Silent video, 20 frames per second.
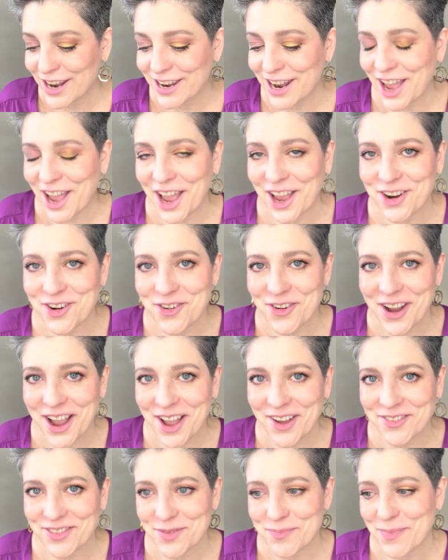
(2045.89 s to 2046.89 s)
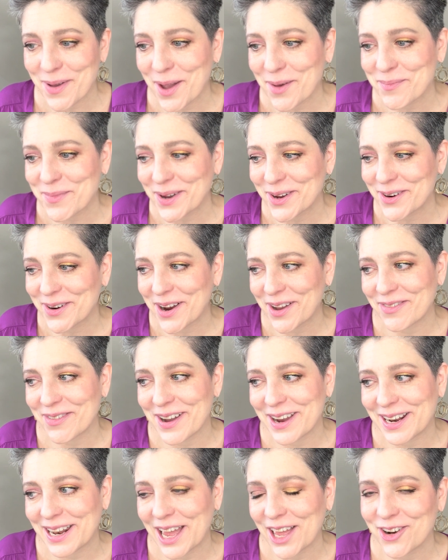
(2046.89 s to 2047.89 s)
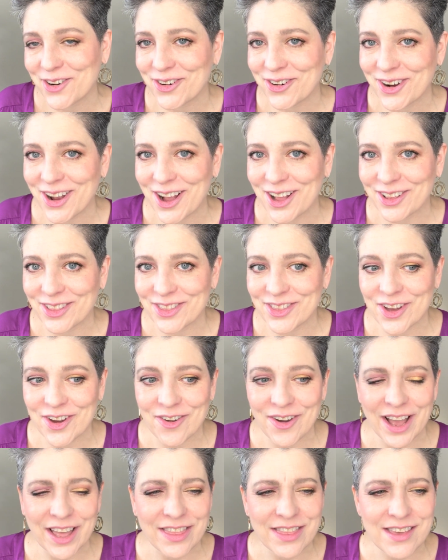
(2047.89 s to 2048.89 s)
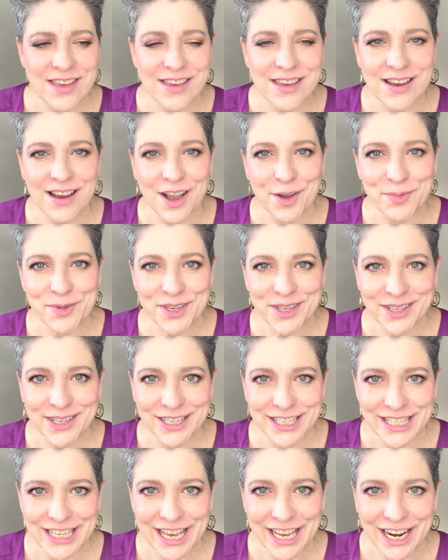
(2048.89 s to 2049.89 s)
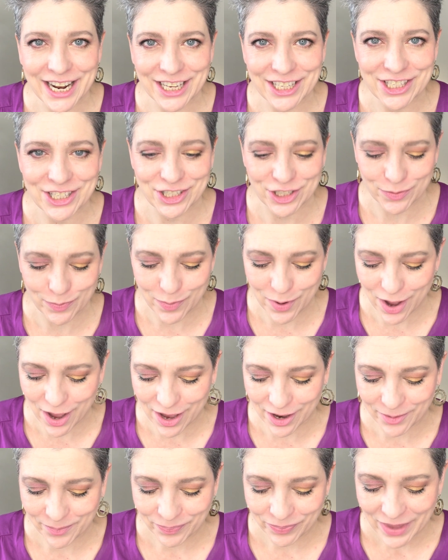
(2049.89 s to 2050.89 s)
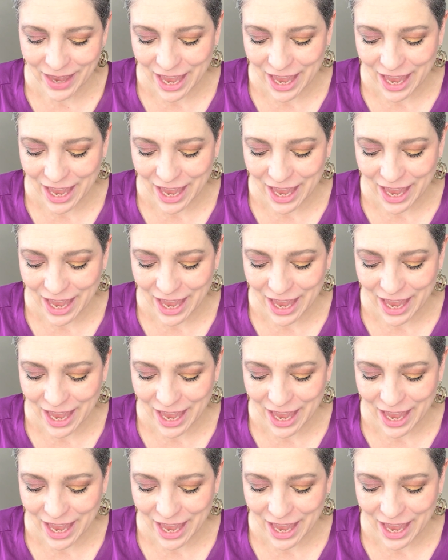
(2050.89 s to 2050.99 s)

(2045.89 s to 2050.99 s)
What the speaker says: Now I don't have the Pat McGrath highlighter, although I think it comes in the set I just bought.